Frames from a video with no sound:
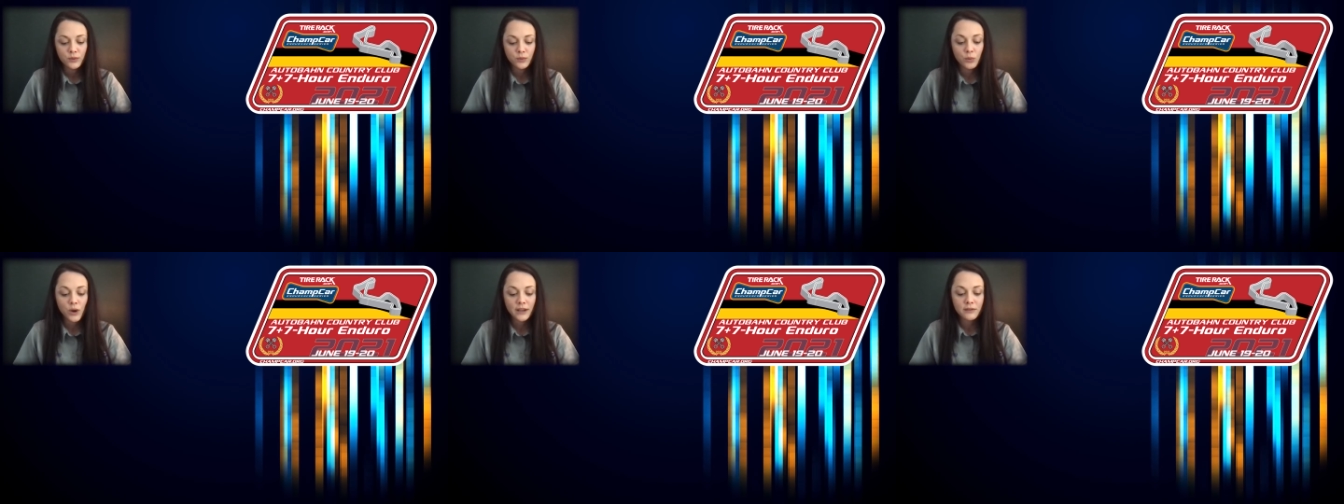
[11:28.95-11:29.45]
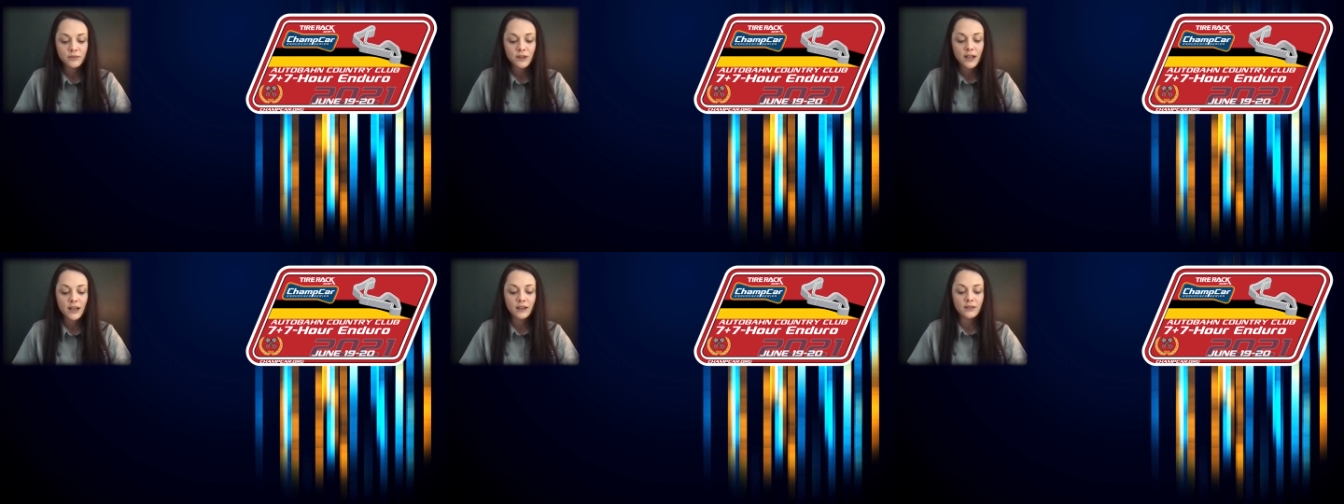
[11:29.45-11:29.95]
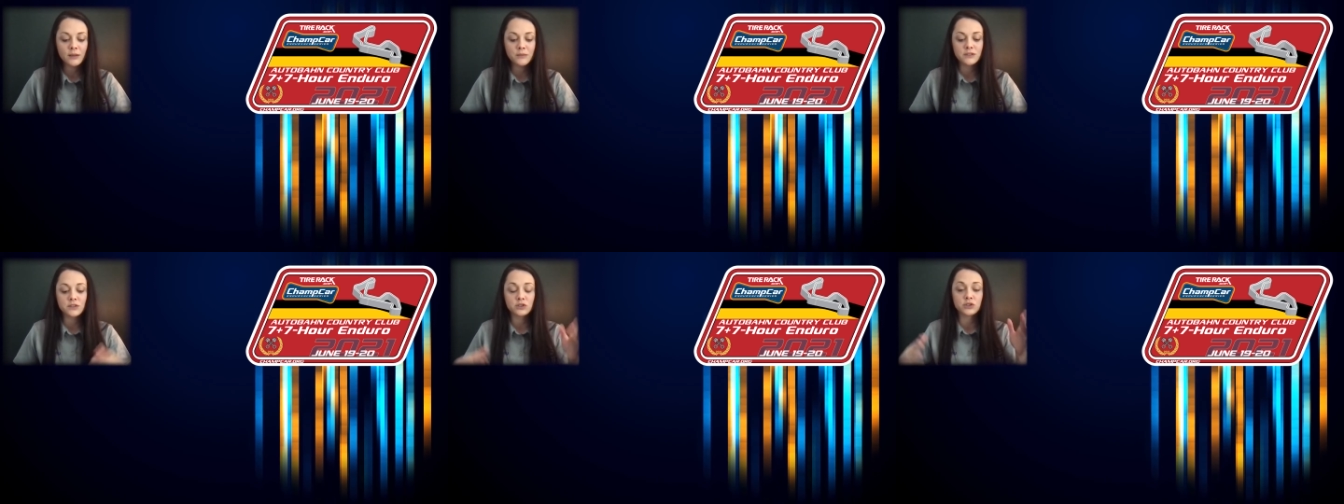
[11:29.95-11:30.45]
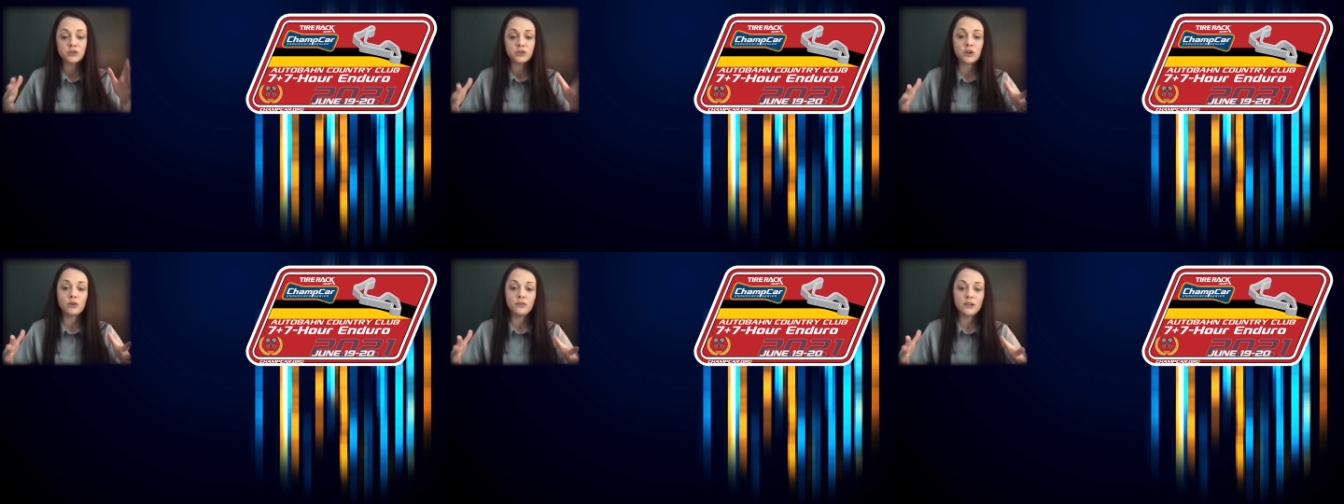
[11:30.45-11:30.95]
white flag, that means there's a
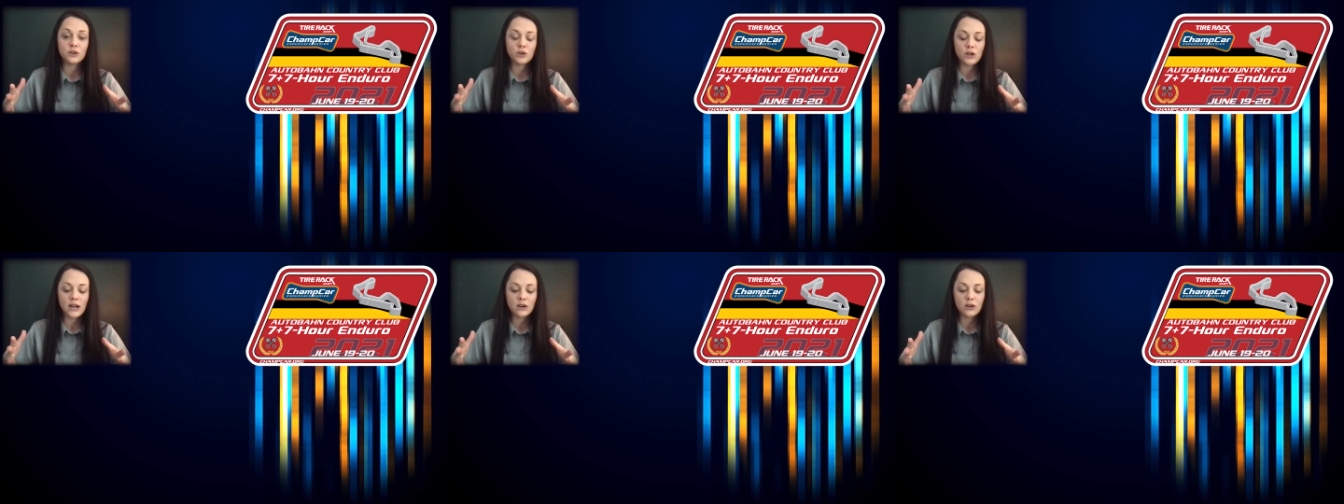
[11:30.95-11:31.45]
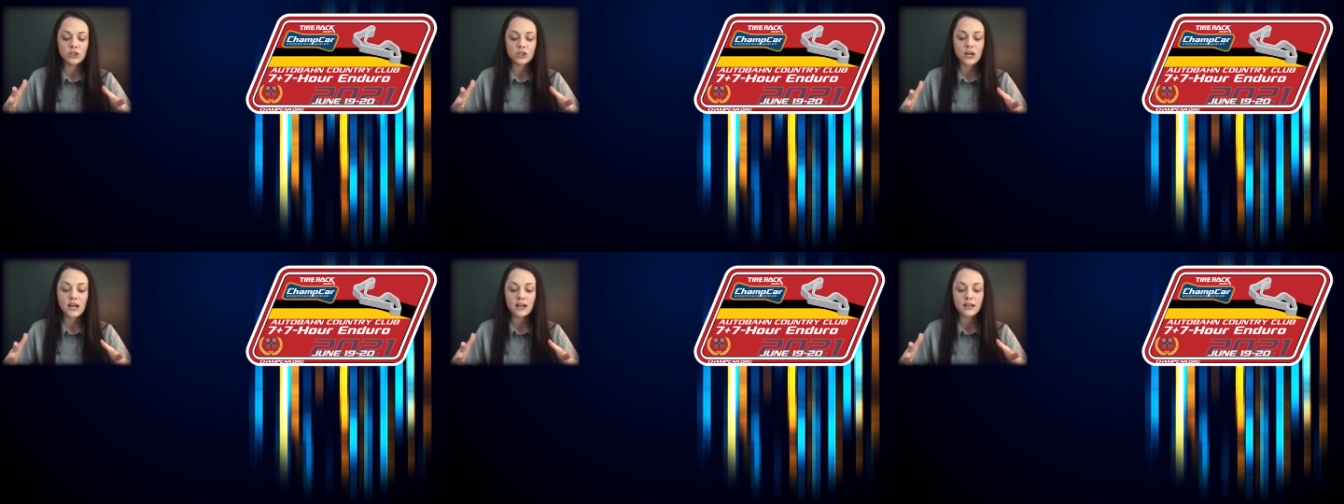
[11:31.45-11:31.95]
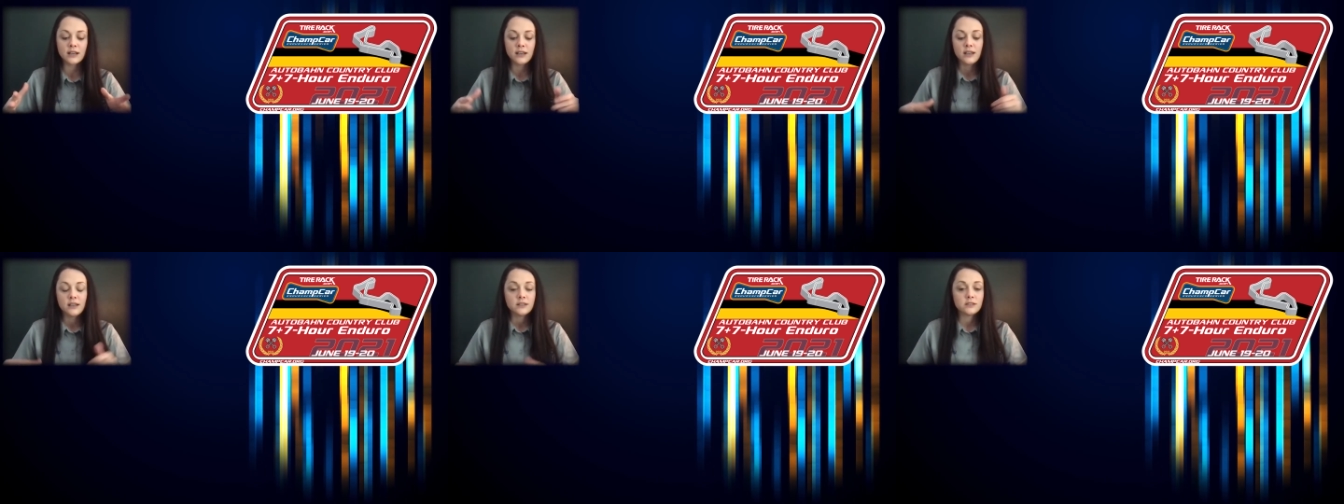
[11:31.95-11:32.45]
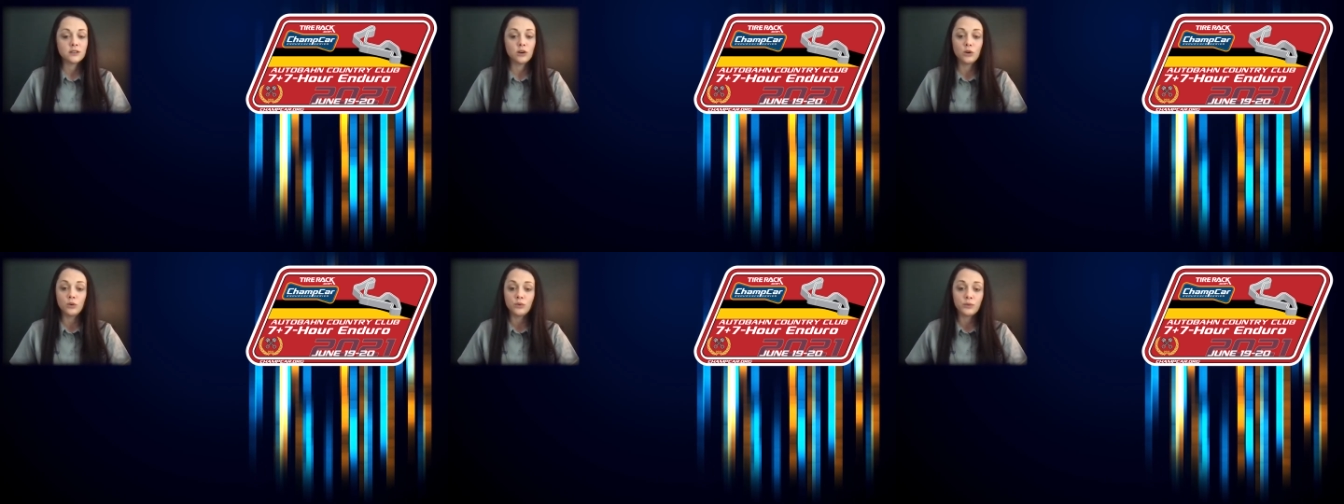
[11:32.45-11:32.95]
slow vehicle out on track.
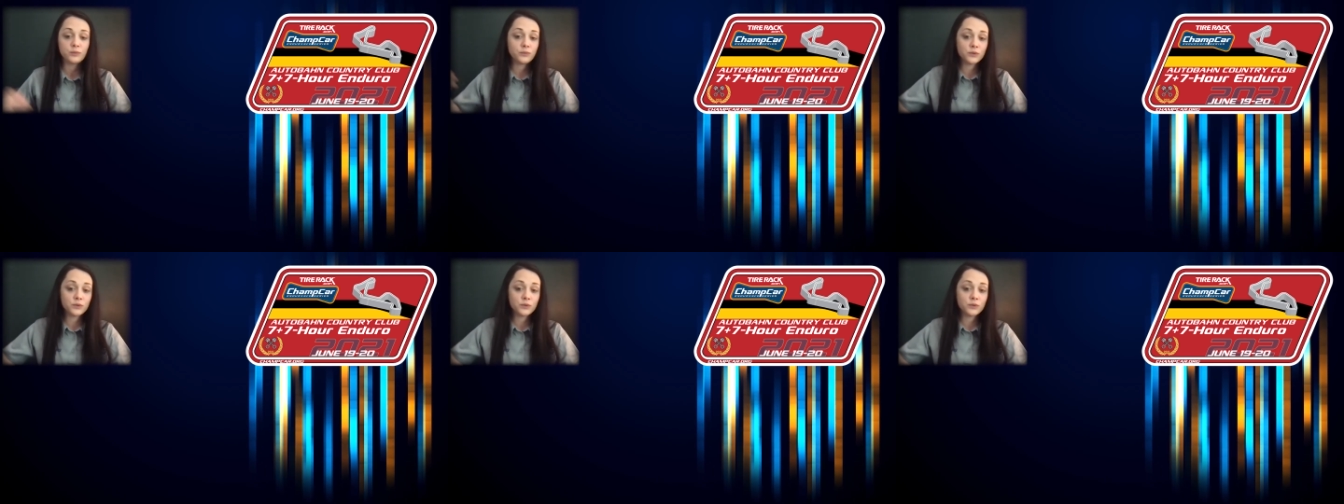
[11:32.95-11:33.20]
So